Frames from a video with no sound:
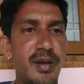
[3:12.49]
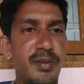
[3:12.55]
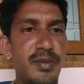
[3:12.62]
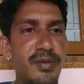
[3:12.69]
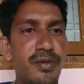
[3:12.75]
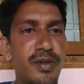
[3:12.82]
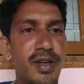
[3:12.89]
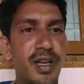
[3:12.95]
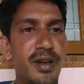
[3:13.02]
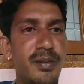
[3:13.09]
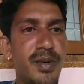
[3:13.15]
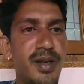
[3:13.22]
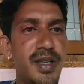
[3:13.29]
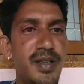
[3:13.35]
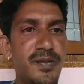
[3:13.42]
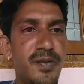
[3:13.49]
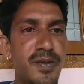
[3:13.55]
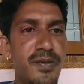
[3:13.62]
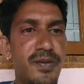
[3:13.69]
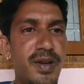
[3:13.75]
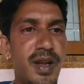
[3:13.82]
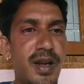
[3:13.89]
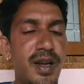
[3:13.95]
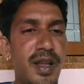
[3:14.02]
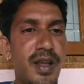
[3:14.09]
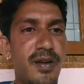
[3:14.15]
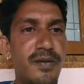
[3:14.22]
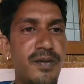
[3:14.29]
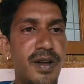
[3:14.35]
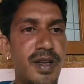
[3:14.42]
The pivot element is 50 and A
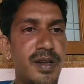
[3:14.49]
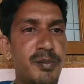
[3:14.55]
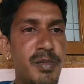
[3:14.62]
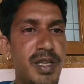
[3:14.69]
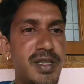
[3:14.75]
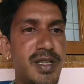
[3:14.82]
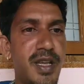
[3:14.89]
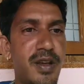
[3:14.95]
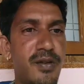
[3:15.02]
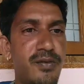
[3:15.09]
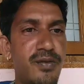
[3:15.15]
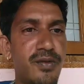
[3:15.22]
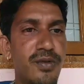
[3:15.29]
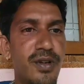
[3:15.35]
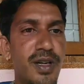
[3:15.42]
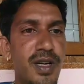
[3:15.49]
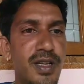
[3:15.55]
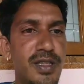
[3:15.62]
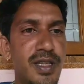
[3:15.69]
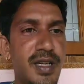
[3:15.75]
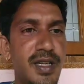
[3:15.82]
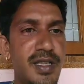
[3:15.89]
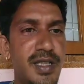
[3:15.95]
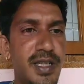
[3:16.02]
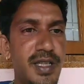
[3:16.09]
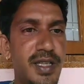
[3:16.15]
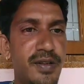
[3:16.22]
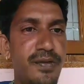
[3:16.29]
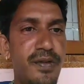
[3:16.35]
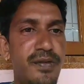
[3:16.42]
of I means A of 4 index, that is 80,
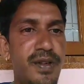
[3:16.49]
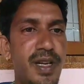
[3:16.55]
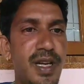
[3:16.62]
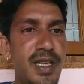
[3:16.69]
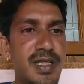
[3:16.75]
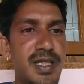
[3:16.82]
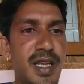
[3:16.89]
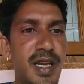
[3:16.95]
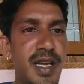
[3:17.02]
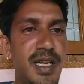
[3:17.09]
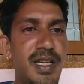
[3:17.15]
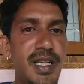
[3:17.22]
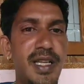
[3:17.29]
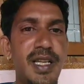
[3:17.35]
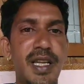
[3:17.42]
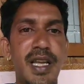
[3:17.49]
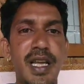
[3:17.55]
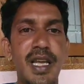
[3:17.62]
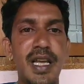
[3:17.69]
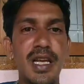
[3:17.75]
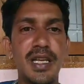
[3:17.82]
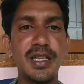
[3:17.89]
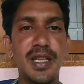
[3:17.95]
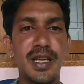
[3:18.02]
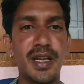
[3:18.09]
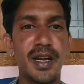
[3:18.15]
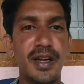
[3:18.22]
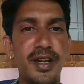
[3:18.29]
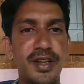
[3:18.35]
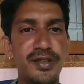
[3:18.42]
50 less than 80. The
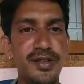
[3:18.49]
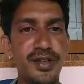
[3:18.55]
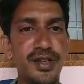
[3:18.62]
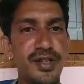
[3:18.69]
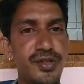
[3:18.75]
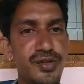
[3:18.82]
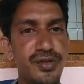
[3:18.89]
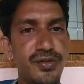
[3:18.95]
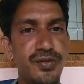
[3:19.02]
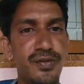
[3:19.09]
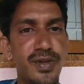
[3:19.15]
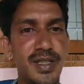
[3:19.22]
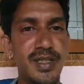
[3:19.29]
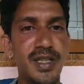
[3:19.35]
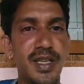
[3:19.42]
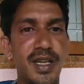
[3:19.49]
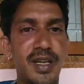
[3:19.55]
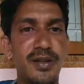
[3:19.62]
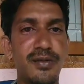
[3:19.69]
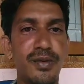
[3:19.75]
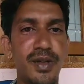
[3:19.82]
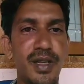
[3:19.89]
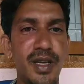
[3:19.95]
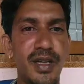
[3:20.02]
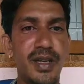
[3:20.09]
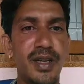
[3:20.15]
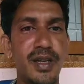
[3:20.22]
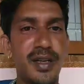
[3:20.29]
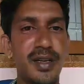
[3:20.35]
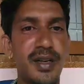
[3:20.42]
condition is true. Once again we
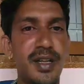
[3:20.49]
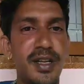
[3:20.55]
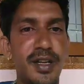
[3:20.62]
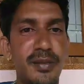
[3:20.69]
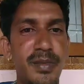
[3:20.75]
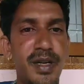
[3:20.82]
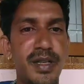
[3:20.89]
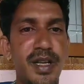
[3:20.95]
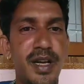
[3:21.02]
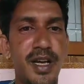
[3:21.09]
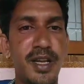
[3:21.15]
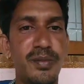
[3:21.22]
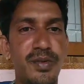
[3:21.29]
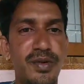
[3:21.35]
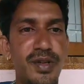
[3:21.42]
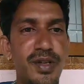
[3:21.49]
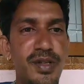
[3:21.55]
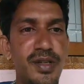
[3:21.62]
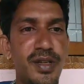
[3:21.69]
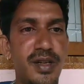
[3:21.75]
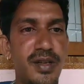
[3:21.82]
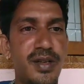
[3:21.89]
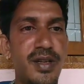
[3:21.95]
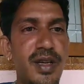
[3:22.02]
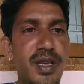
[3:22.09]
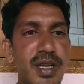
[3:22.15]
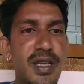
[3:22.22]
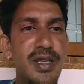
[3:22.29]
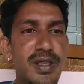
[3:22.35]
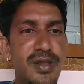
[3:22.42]
can decrement the high position.
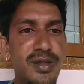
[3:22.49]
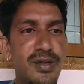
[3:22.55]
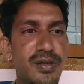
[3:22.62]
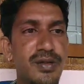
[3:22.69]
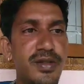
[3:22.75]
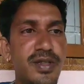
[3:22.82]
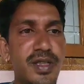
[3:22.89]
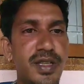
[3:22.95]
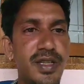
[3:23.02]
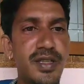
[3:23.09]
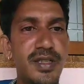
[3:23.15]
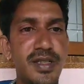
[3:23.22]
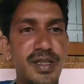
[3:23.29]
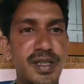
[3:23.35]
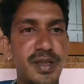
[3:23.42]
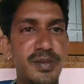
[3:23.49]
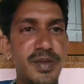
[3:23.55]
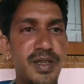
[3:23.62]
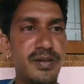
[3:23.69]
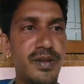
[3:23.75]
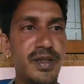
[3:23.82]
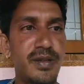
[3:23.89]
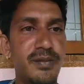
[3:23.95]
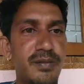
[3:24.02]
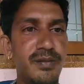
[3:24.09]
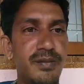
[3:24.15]
So see in step 7.